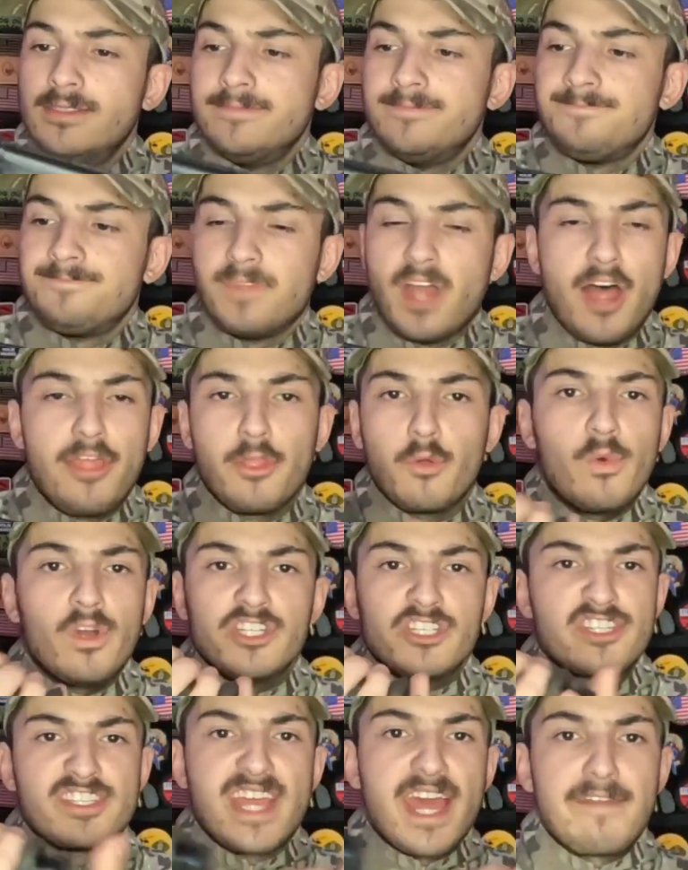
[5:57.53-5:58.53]
Other one
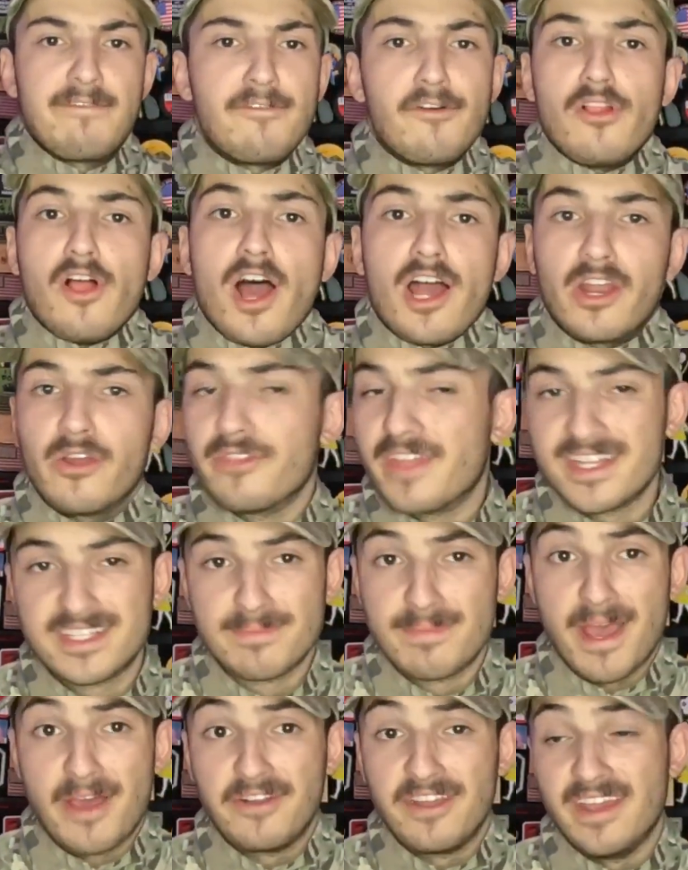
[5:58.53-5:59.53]
just had full auto, that's
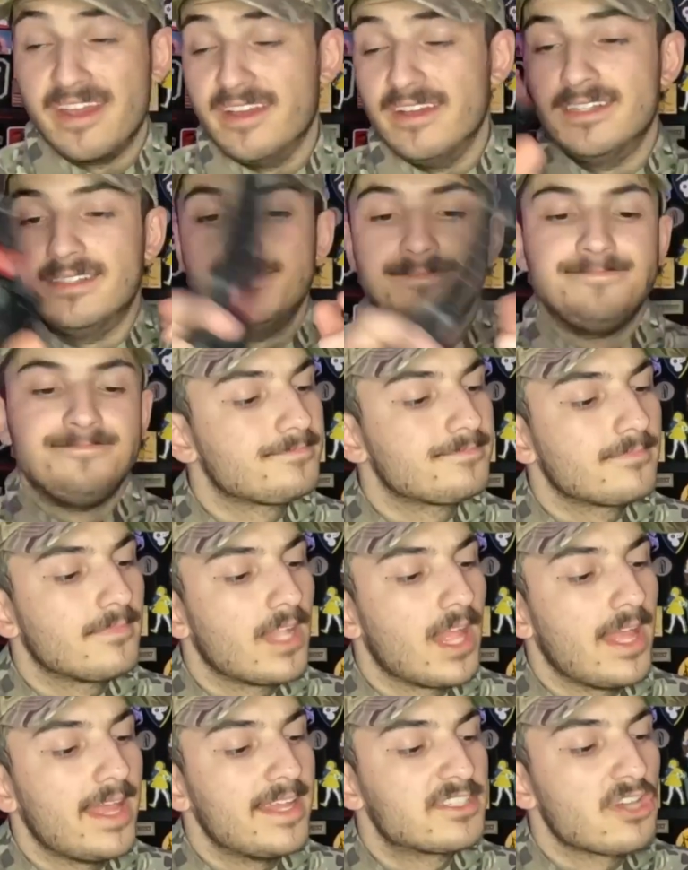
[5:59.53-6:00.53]
about it.
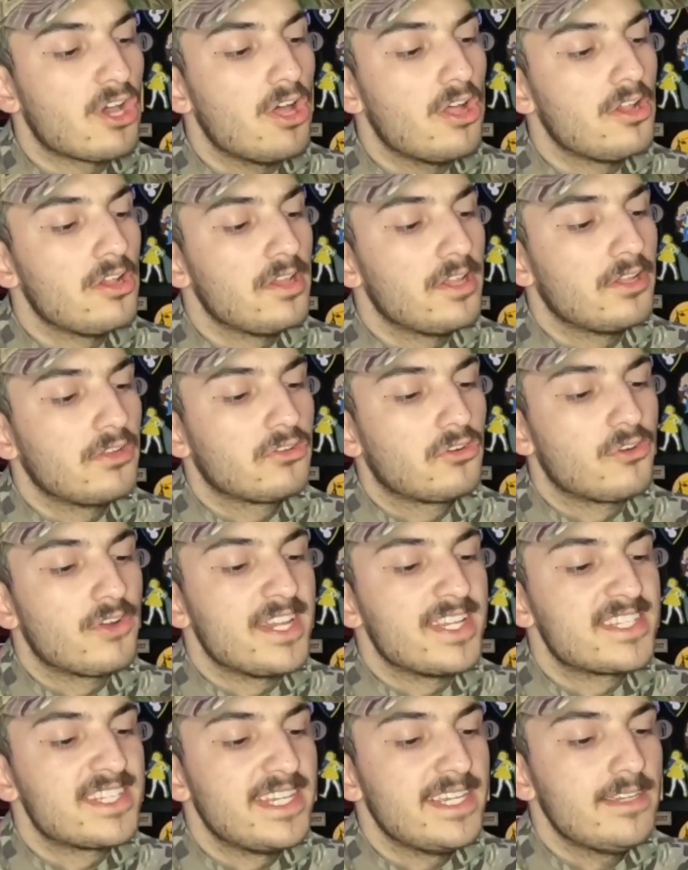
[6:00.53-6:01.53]
It's all a little
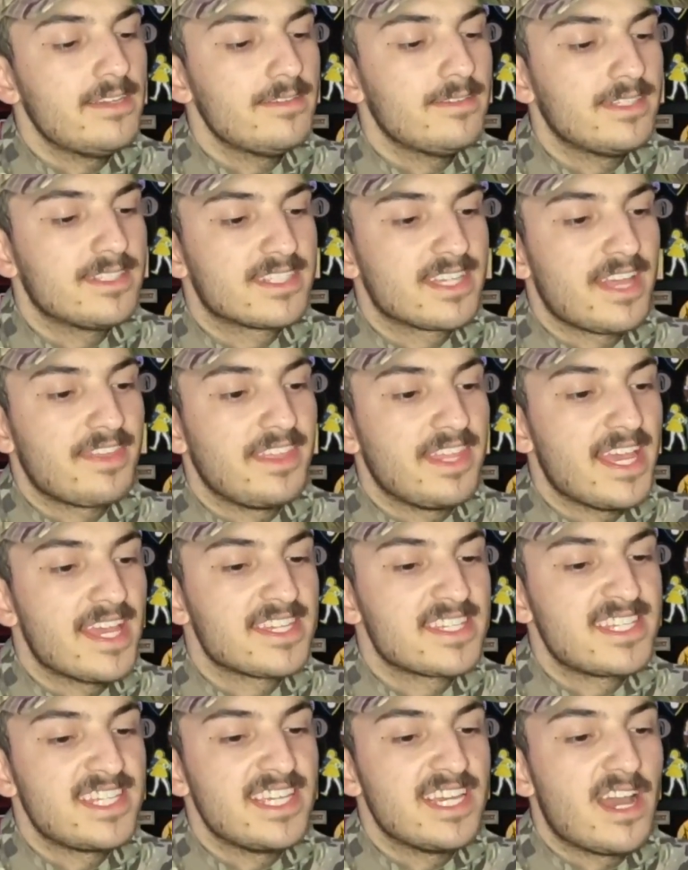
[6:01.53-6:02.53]
greasy. It's got the
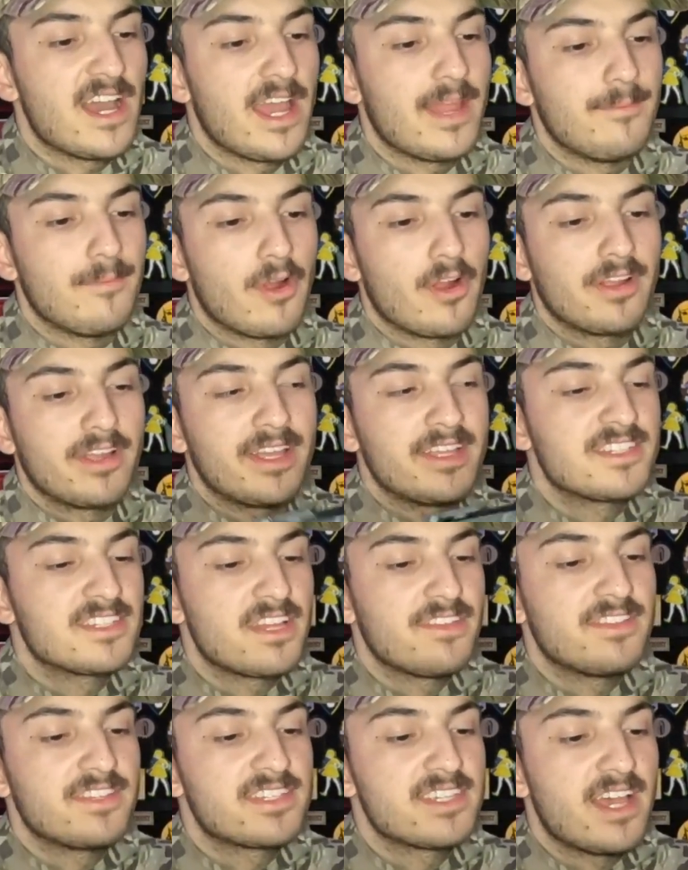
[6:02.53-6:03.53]
STI markings
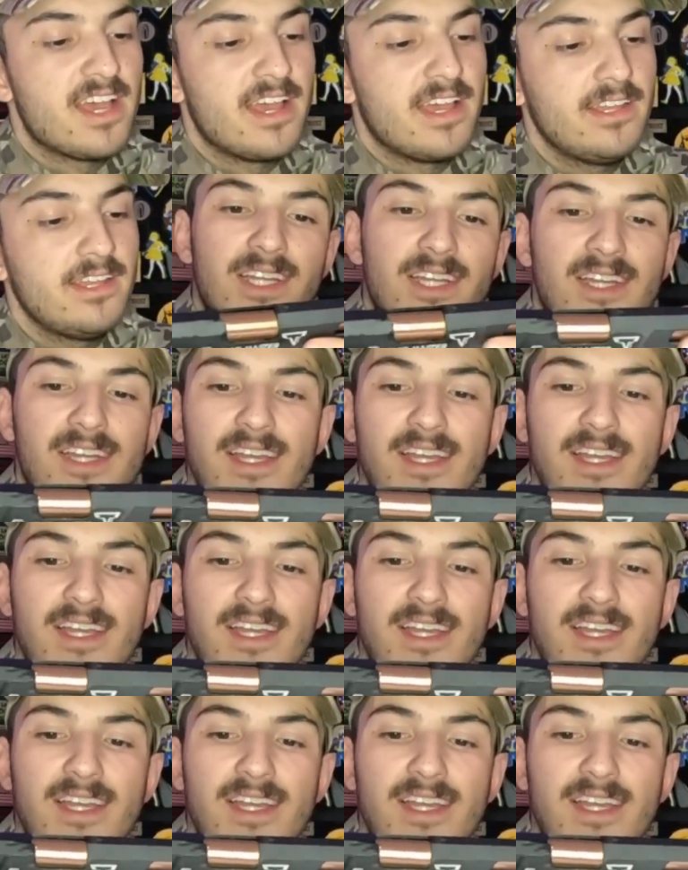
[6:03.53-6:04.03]
on the side.